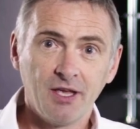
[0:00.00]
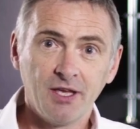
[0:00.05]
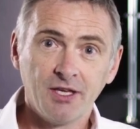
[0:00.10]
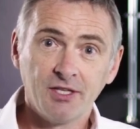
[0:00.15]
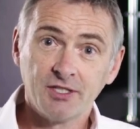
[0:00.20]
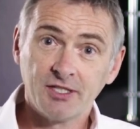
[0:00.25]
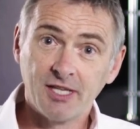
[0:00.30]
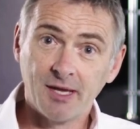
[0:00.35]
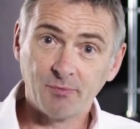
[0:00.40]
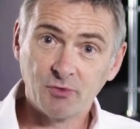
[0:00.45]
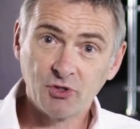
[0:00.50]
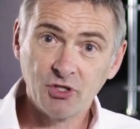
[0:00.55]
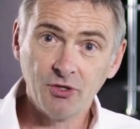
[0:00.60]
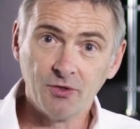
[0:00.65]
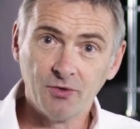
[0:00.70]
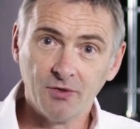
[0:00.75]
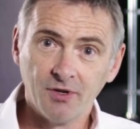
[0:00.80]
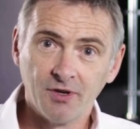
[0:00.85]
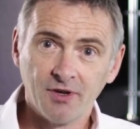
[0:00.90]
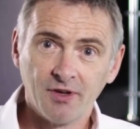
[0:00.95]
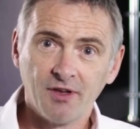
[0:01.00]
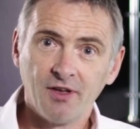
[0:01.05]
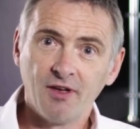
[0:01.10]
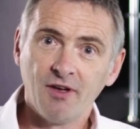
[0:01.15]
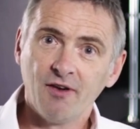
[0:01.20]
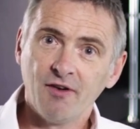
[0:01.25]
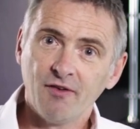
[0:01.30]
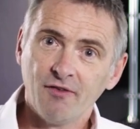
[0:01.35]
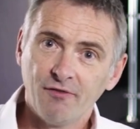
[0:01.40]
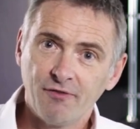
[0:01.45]
Step two,
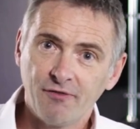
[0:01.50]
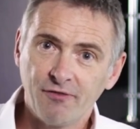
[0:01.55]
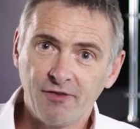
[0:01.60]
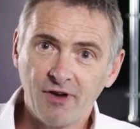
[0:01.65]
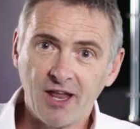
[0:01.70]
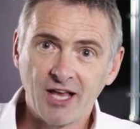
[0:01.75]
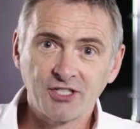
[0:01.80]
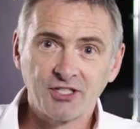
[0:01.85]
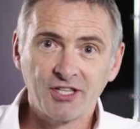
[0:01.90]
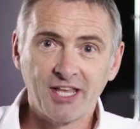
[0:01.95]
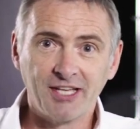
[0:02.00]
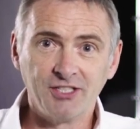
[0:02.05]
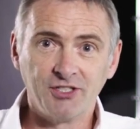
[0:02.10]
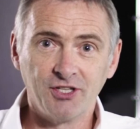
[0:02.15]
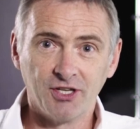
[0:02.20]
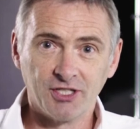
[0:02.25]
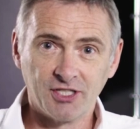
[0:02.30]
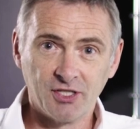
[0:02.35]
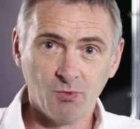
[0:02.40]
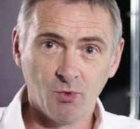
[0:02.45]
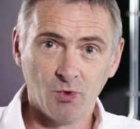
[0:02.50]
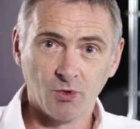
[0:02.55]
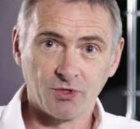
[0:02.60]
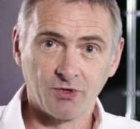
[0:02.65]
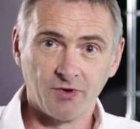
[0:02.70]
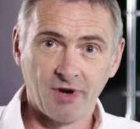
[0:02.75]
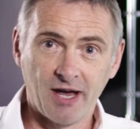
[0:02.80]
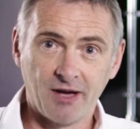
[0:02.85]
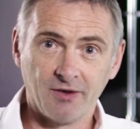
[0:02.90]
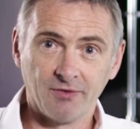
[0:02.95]
flush that dirty
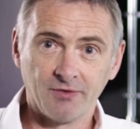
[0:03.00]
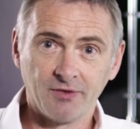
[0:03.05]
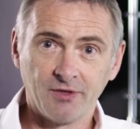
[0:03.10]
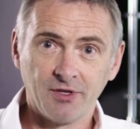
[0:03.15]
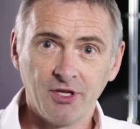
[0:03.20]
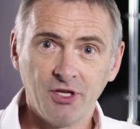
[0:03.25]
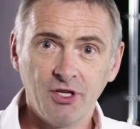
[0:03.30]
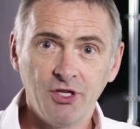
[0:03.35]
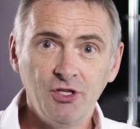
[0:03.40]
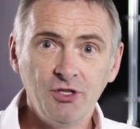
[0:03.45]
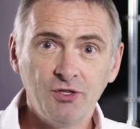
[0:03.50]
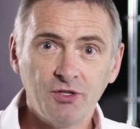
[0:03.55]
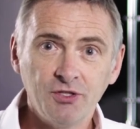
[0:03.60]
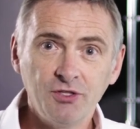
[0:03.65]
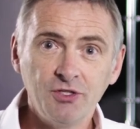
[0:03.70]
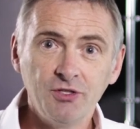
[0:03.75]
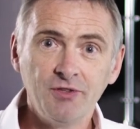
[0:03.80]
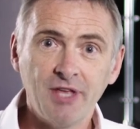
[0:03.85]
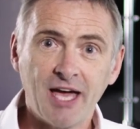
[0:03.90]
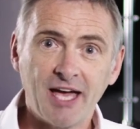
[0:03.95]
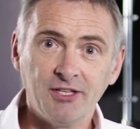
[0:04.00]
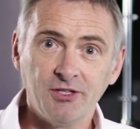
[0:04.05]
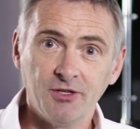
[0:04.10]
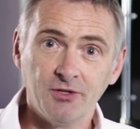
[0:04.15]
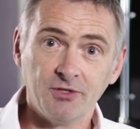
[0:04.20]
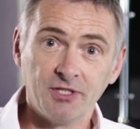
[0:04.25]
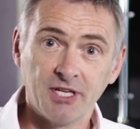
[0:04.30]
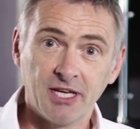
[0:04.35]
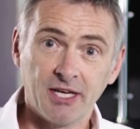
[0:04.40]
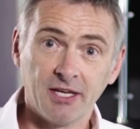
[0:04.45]
water out. You can do that
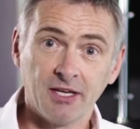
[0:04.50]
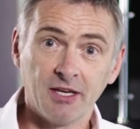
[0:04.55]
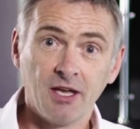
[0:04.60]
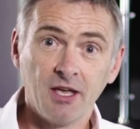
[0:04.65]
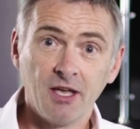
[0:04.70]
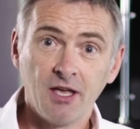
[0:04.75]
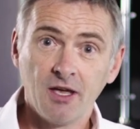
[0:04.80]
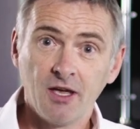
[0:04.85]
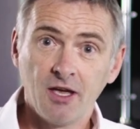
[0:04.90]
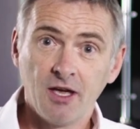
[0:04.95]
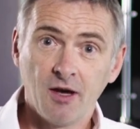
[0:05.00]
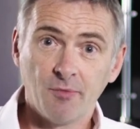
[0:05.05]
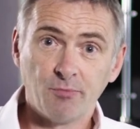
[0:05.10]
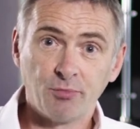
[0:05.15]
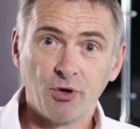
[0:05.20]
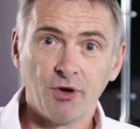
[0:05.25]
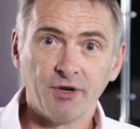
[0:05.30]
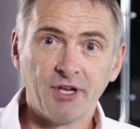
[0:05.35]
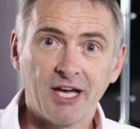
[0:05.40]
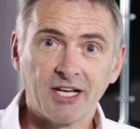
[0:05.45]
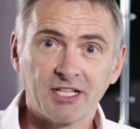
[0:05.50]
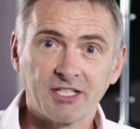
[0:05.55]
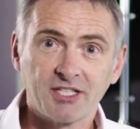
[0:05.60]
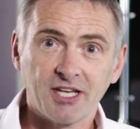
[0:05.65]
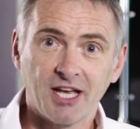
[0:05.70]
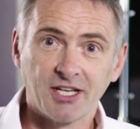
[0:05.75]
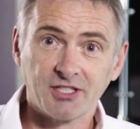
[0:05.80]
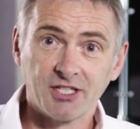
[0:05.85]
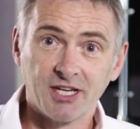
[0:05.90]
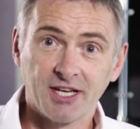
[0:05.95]
using a product
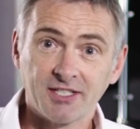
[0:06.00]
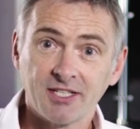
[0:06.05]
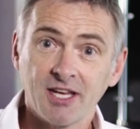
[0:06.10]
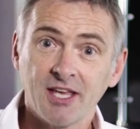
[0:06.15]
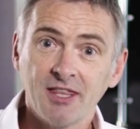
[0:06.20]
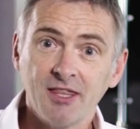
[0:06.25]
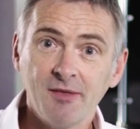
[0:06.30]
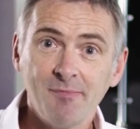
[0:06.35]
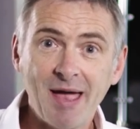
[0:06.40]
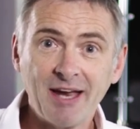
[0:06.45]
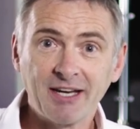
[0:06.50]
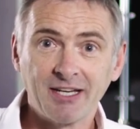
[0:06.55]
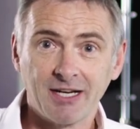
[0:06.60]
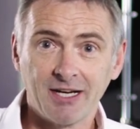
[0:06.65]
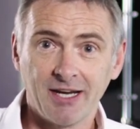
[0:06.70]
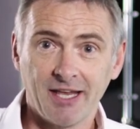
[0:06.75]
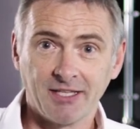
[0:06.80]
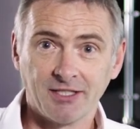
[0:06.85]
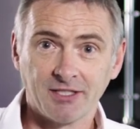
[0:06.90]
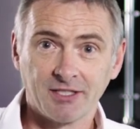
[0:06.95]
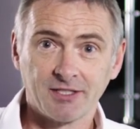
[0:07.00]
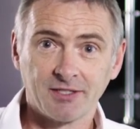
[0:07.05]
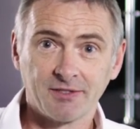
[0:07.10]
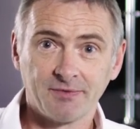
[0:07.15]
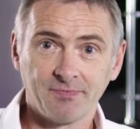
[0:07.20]
such as the MagnaCleanse.